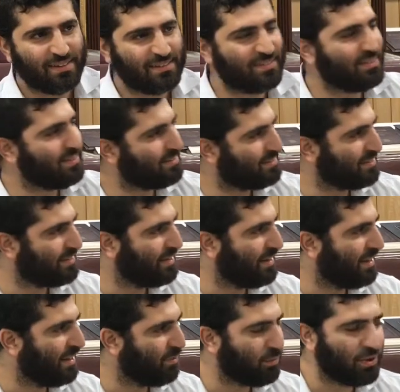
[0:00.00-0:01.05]
Till
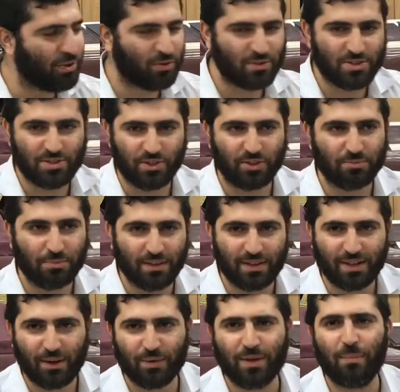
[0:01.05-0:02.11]
today, we don't start
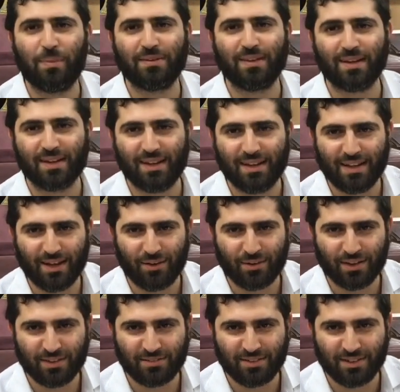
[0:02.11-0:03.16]
Mincha without Patach Eliyahu
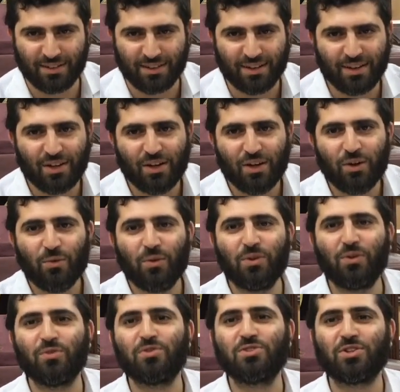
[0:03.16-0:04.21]
Navi. Hmm. We
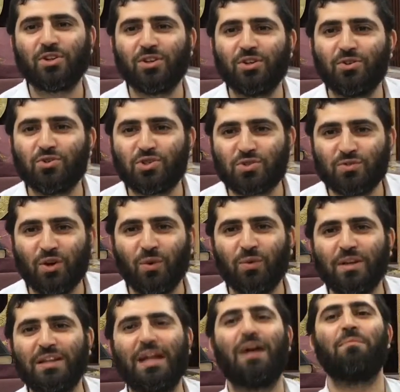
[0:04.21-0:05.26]
don't start a Yushro
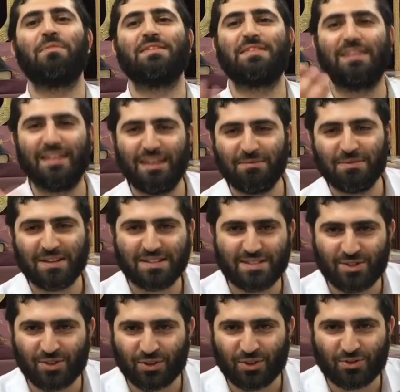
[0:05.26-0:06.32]
without a Hamaskilim
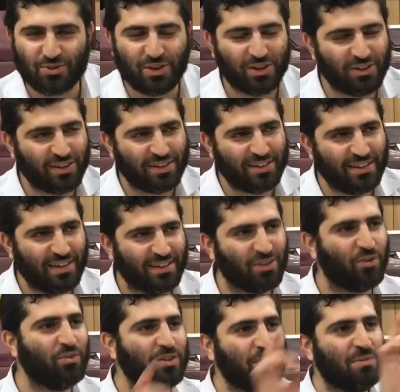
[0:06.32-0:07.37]
Yazir Kazar Akiya. It
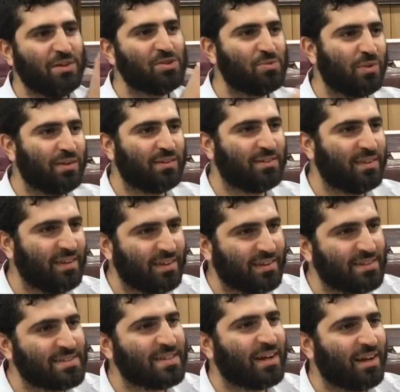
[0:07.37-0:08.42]
only means one
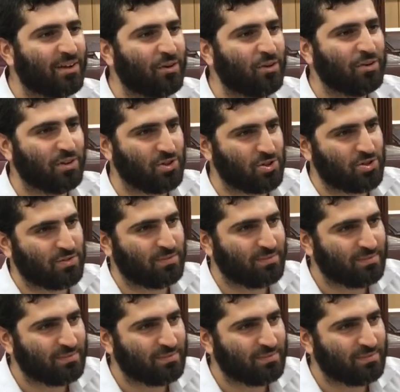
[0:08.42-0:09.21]
thing Zera Kodesh.